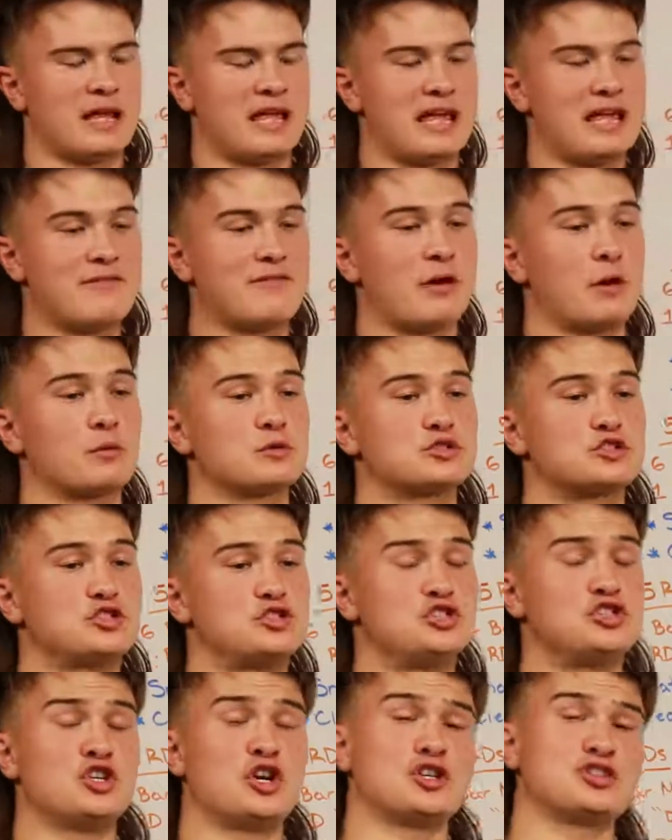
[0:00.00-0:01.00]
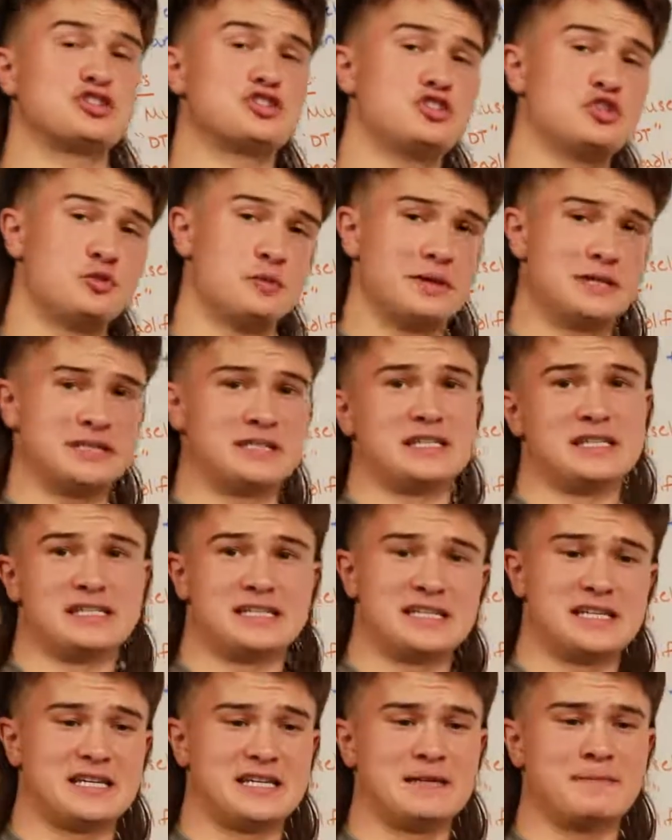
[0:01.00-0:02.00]
If I was just doing
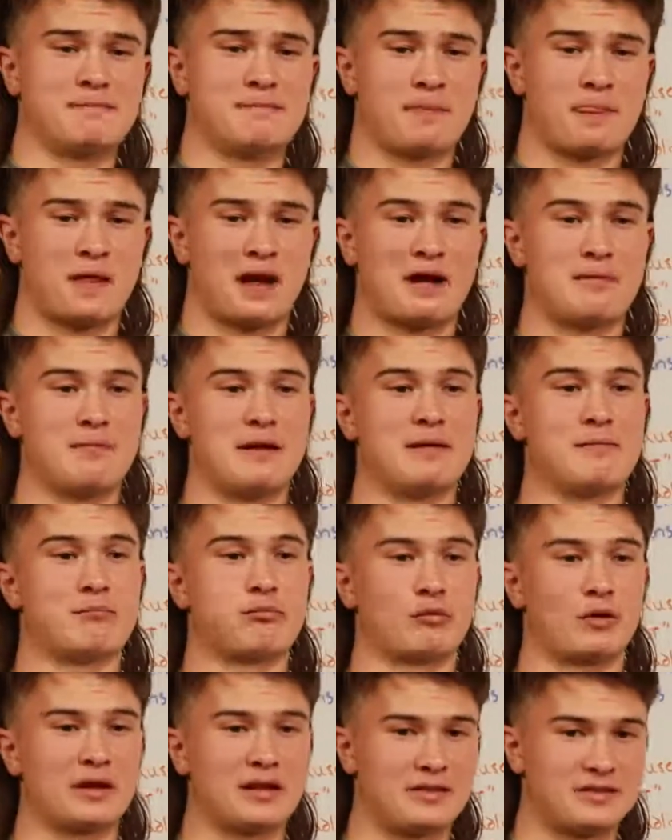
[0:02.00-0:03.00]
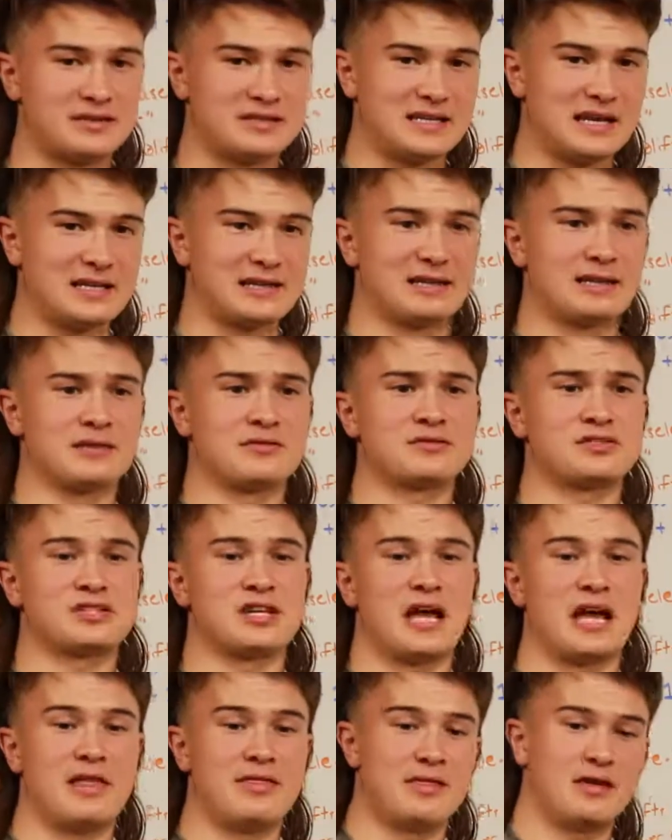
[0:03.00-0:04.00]
DT, I may break the
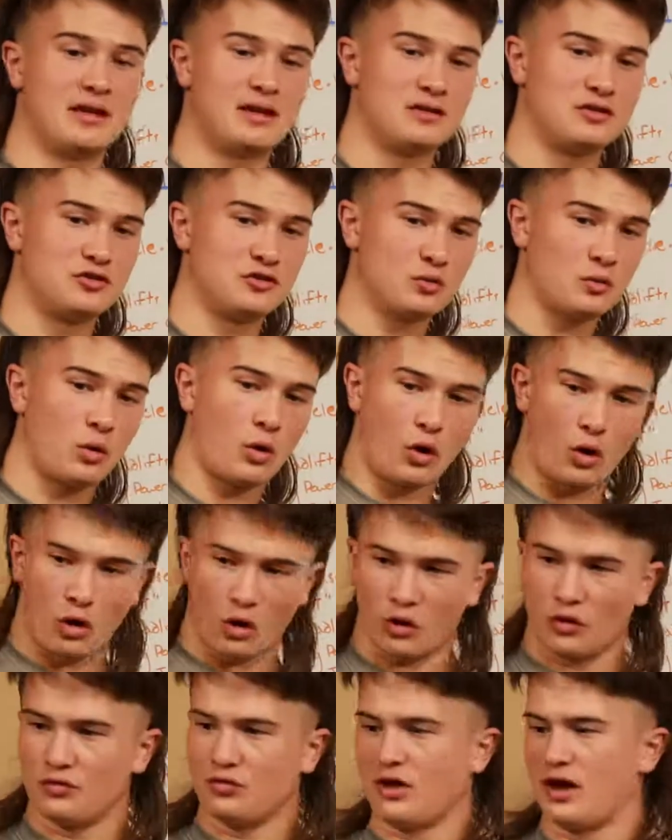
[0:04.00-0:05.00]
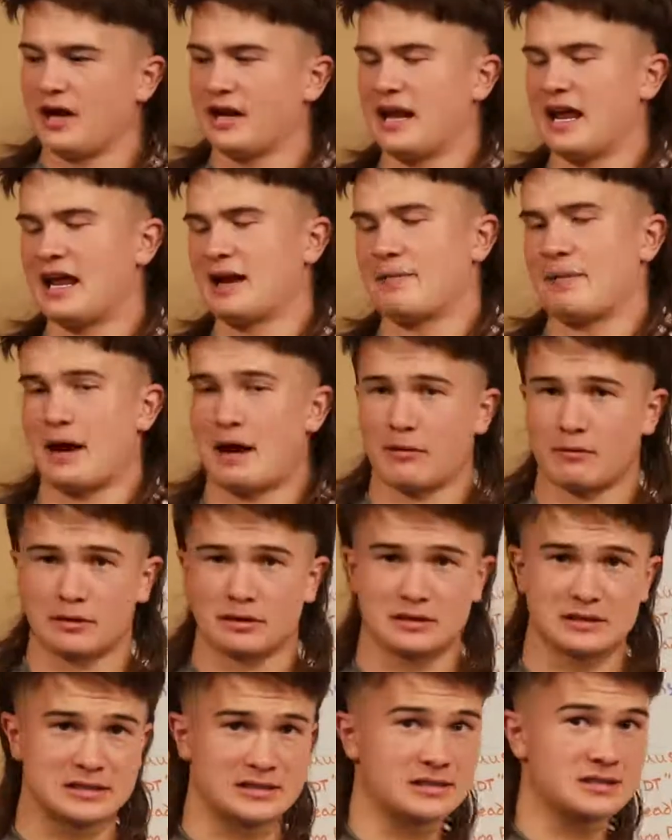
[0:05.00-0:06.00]
deadlifts and then do all 9 hang power
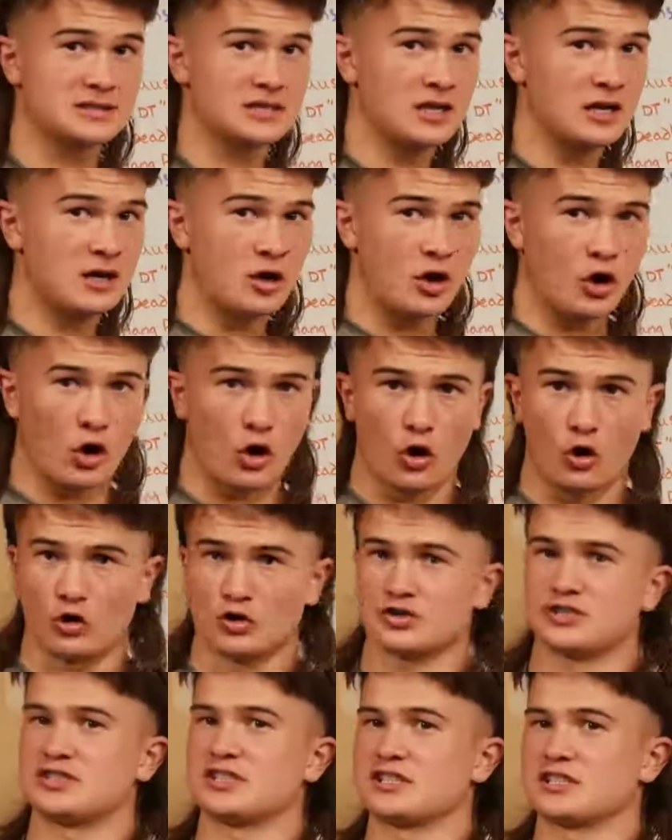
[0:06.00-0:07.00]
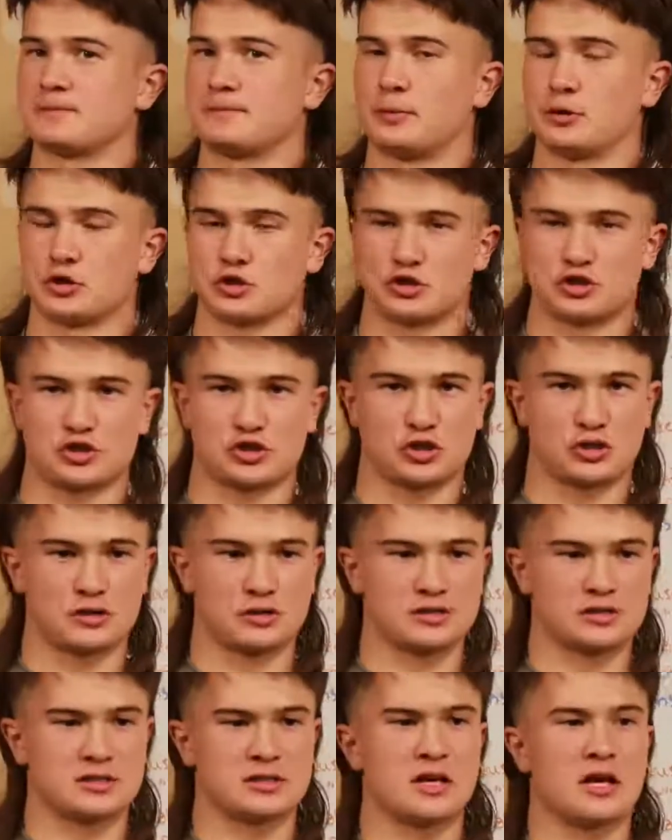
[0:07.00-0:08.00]
cleans, all 6 push
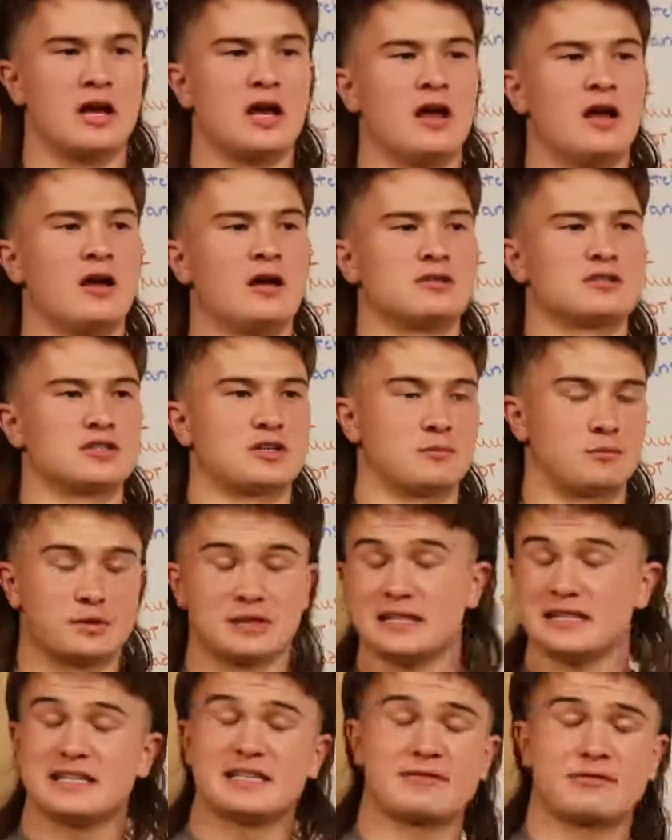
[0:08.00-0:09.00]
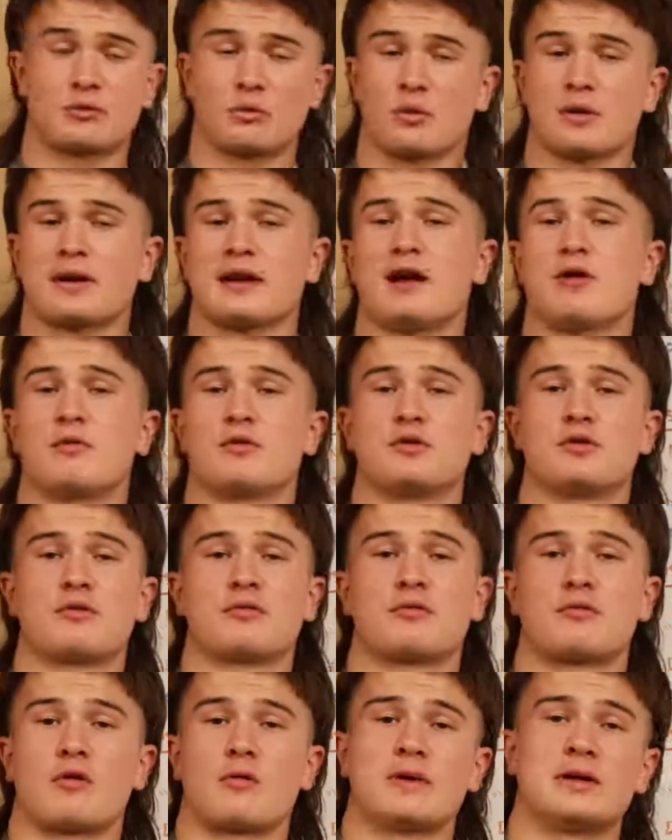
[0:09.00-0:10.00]
jerks. It's a completely different workout when you
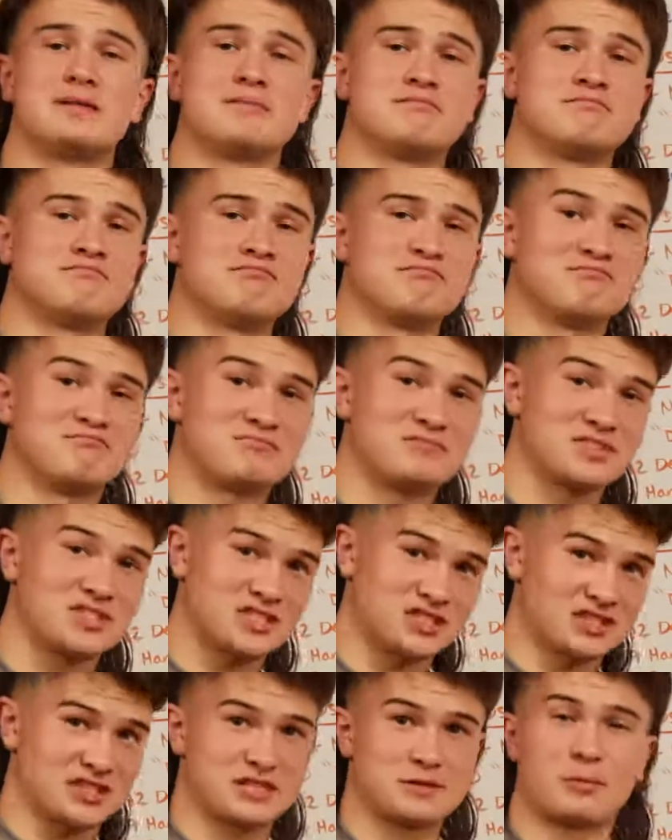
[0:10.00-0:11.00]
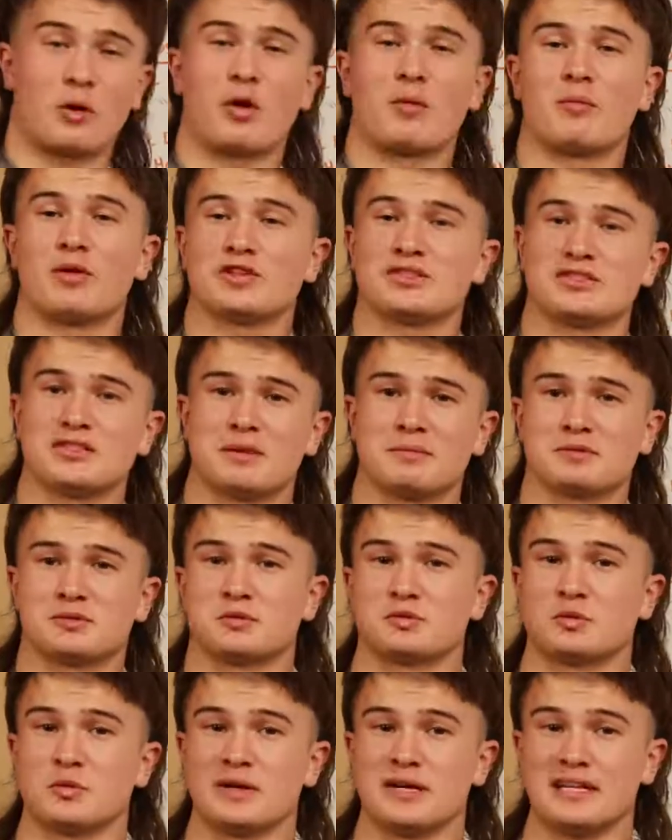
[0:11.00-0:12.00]
throw in 6 bar muscle ups
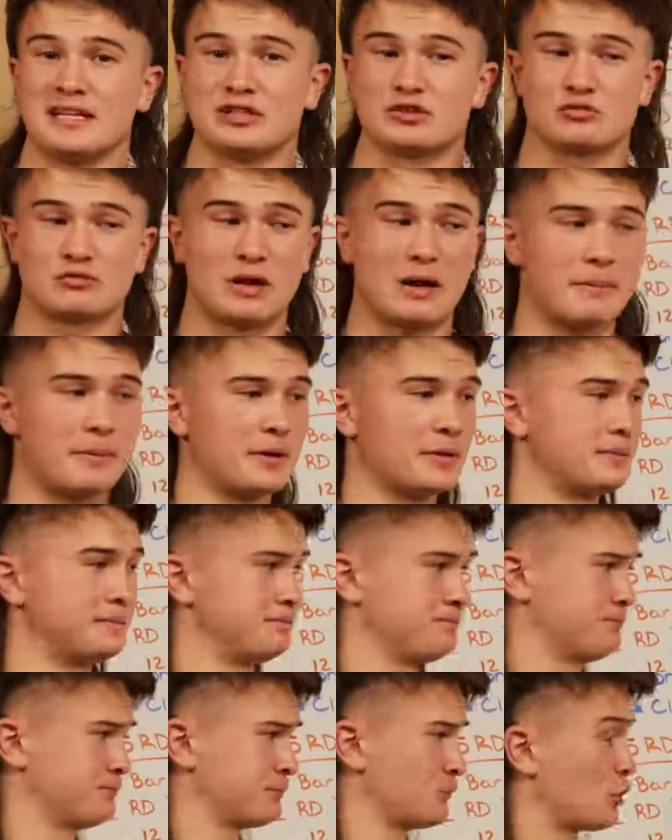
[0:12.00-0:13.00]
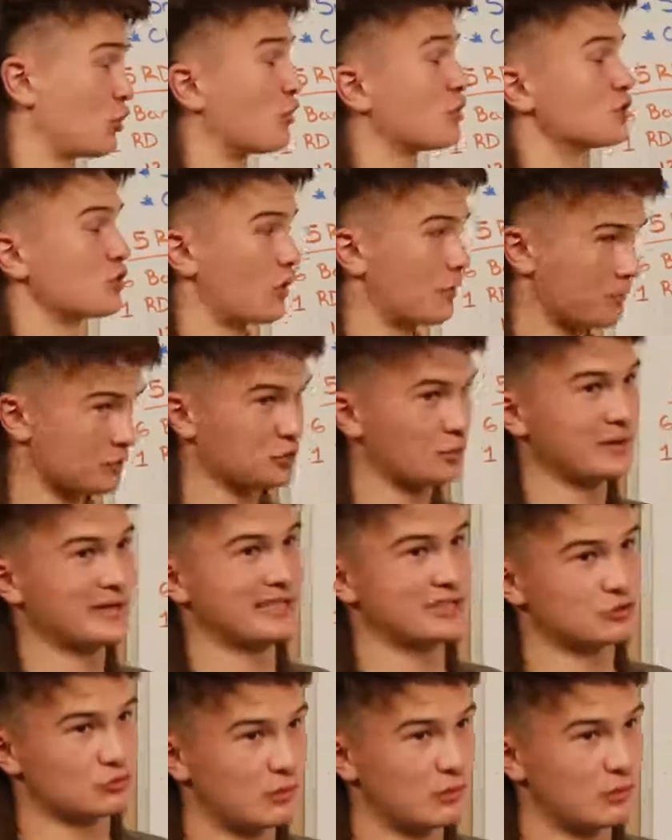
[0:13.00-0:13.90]
between each between each